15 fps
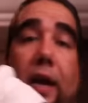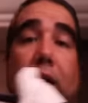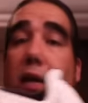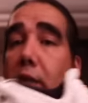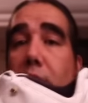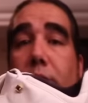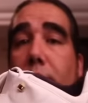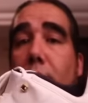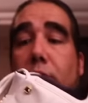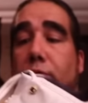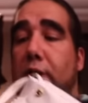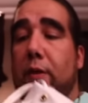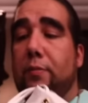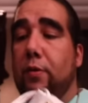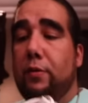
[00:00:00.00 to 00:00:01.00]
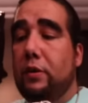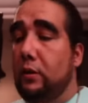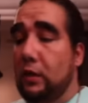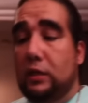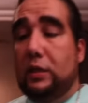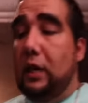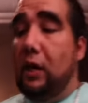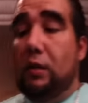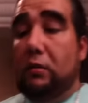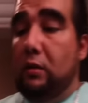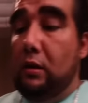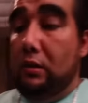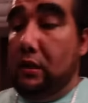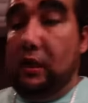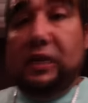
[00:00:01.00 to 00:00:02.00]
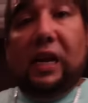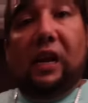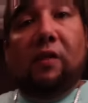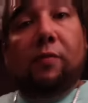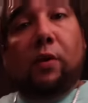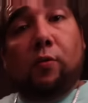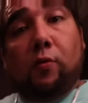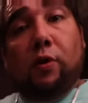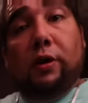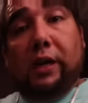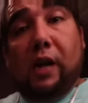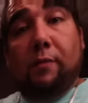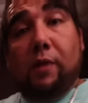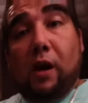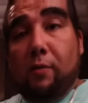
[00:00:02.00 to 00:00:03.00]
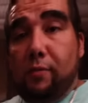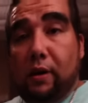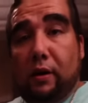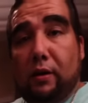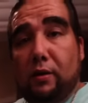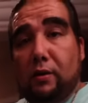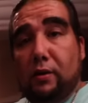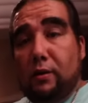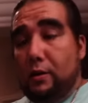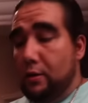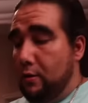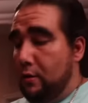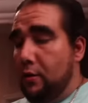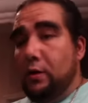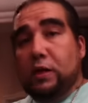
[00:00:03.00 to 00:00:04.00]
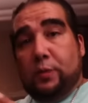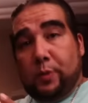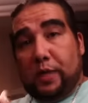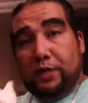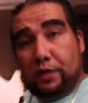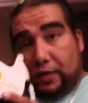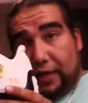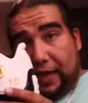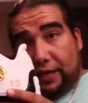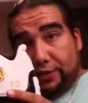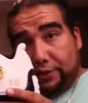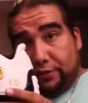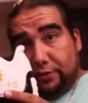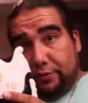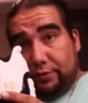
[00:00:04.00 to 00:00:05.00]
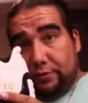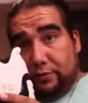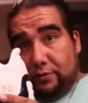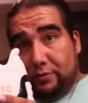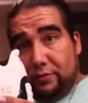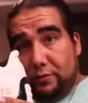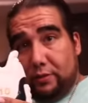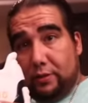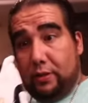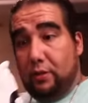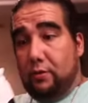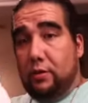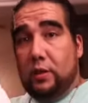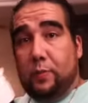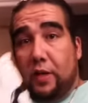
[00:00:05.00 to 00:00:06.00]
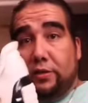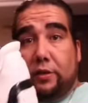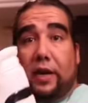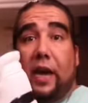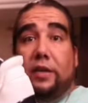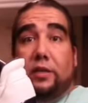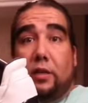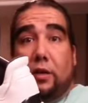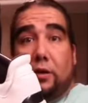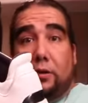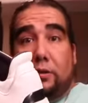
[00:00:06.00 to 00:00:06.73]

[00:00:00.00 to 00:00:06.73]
ain't hit these with no crap. No, this ain't, these ain't even been worn yet by me. Special occasion. So, special occasion alert.